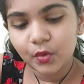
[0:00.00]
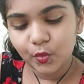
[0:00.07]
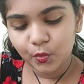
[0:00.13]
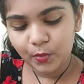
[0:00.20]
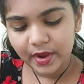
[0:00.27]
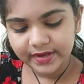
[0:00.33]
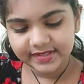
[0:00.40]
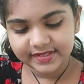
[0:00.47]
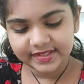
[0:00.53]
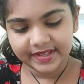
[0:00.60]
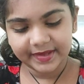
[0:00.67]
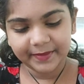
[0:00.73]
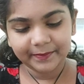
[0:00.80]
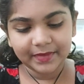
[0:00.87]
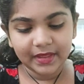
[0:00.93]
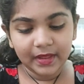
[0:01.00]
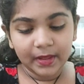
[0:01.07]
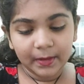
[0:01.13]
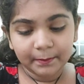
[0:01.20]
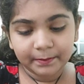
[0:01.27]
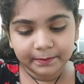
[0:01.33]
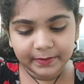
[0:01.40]
One day,
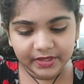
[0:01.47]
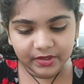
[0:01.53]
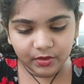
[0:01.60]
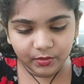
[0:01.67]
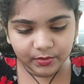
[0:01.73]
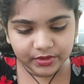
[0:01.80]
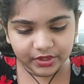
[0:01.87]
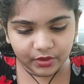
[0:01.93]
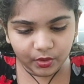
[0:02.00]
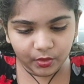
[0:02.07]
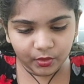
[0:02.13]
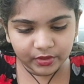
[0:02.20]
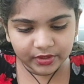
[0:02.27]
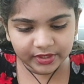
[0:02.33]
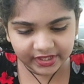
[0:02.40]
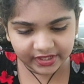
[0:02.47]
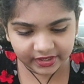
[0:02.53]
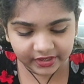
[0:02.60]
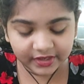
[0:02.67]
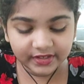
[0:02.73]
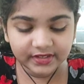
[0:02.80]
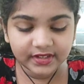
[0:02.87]
Pinocchio, he
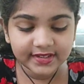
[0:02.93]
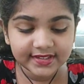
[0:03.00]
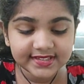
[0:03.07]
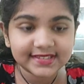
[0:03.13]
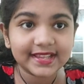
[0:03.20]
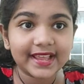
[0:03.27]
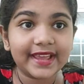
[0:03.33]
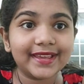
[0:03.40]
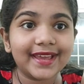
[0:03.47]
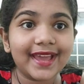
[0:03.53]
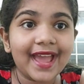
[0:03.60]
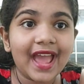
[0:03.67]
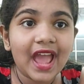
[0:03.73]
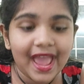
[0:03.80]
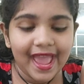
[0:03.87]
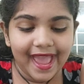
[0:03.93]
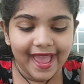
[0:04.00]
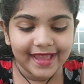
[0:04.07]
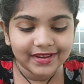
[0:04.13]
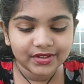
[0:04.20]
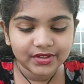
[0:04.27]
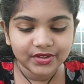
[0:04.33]
hurt his leg
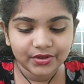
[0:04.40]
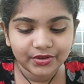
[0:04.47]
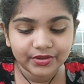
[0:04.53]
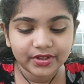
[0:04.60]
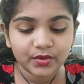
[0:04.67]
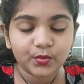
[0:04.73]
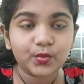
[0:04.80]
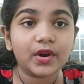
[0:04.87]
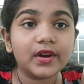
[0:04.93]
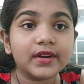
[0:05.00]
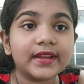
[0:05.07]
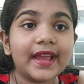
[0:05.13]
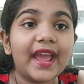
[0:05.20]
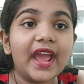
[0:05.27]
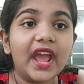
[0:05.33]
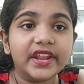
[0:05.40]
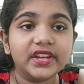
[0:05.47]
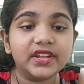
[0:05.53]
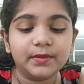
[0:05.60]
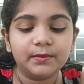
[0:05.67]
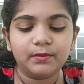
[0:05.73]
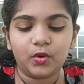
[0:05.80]
and couldn't work
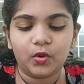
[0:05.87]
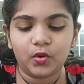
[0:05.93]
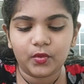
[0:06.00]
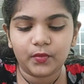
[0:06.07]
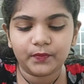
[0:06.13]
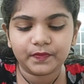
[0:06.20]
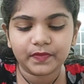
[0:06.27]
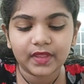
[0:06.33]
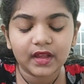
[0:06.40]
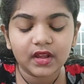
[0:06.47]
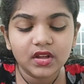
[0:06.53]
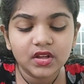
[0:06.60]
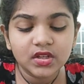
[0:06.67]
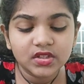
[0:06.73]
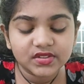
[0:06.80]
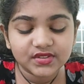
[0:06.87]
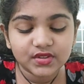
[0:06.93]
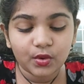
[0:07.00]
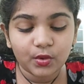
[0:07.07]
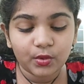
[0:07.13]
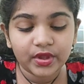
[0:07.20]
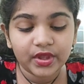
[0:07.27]
anymore.
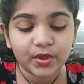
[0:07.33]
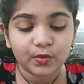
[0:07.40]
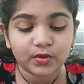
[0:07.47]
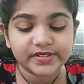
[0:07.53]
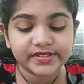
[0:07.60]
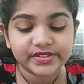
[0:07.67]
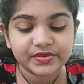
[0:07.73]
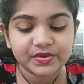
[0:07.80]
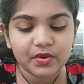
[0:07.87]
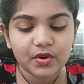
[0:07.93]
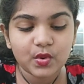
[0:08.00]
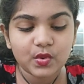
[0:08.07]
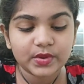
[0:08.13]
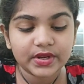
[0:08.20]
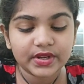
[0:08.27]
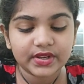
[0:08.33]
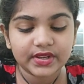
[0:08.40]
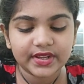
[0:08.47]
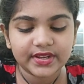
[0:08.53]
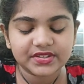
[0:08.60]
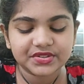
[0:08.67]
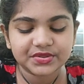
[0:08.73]
So he was thrown
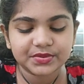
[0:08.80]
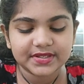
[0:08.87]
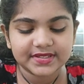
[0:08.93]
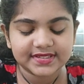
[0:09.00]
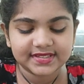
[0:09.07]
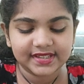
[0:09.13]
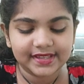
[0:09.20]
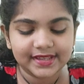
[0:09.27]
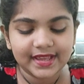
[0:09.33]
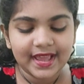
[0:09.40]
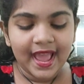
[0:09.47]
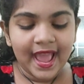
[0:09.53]
into the sea.